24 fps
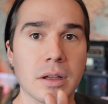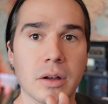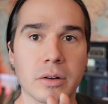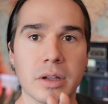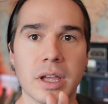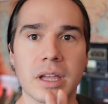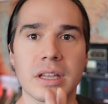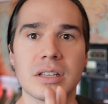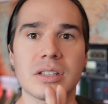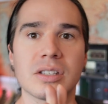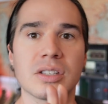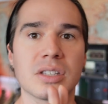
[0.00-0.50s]

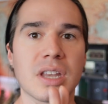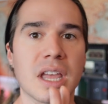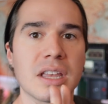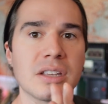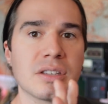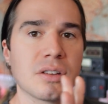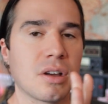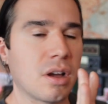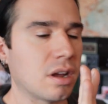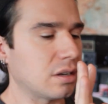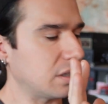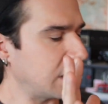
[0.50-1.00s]
Okay, it
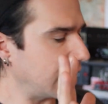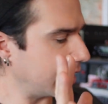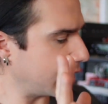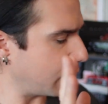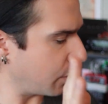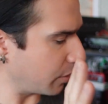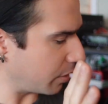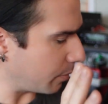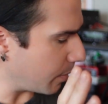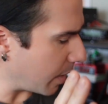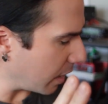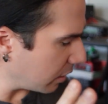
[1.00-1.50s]
stays on. Let
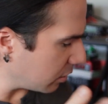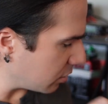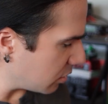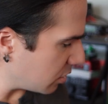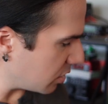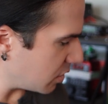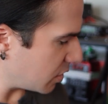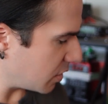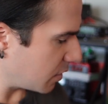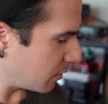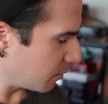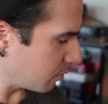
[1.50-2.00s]
go of the
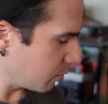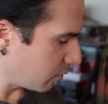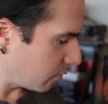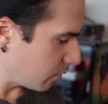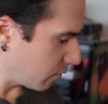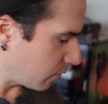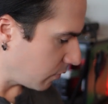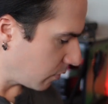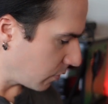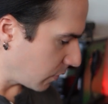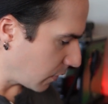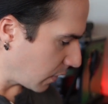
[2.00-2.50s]
buttons.
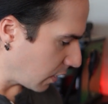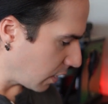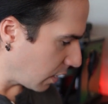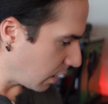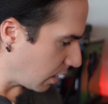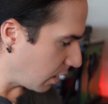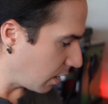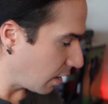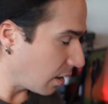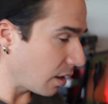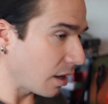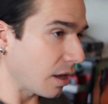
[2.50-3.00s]

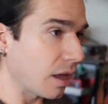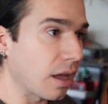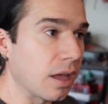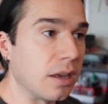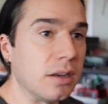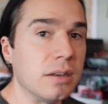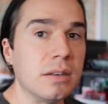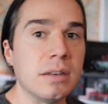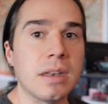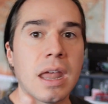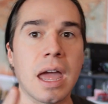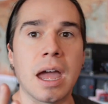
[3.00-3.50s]

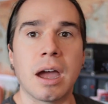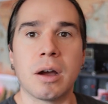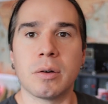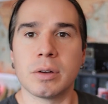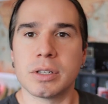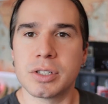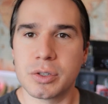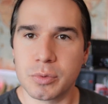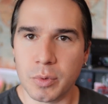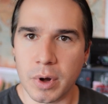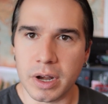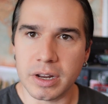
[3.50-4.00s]
Now
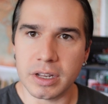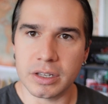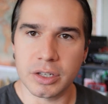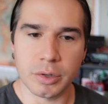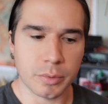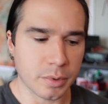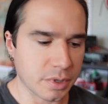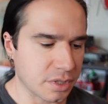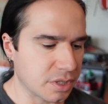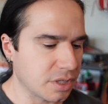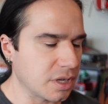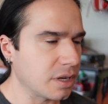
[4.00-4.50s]
it's ready
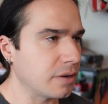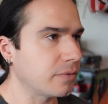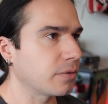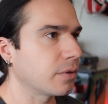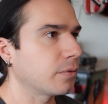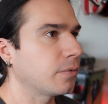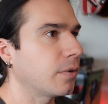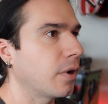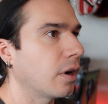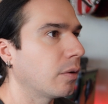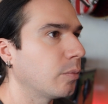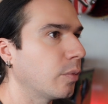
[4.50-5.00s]
to receive
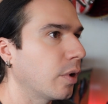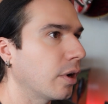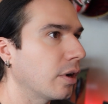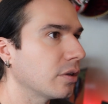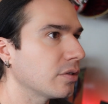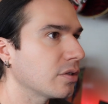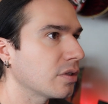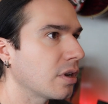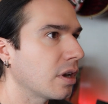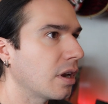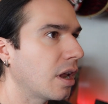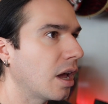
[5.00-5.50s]
the
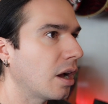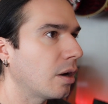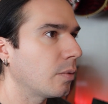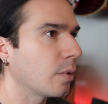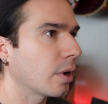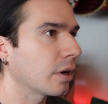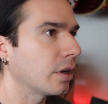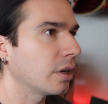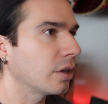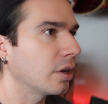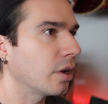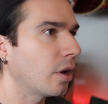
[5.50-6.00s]
firmware. So now
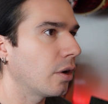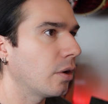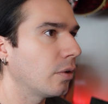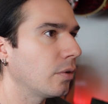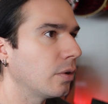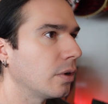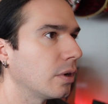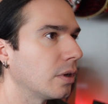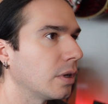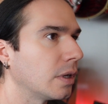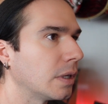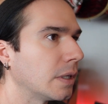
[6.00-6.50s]
we're going to
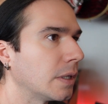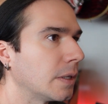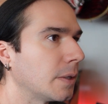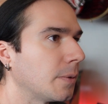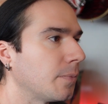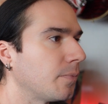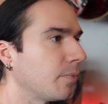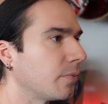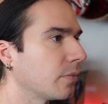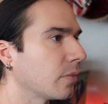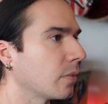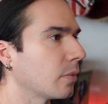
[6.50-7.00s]
go
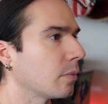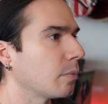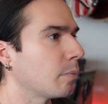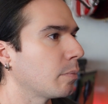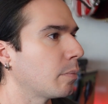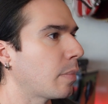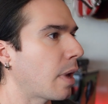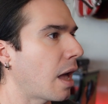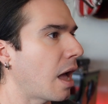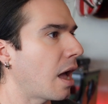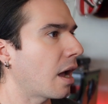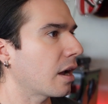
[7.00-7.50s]

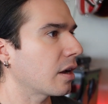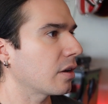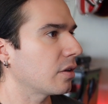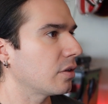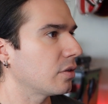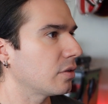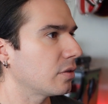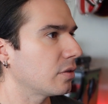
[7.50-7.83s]
back,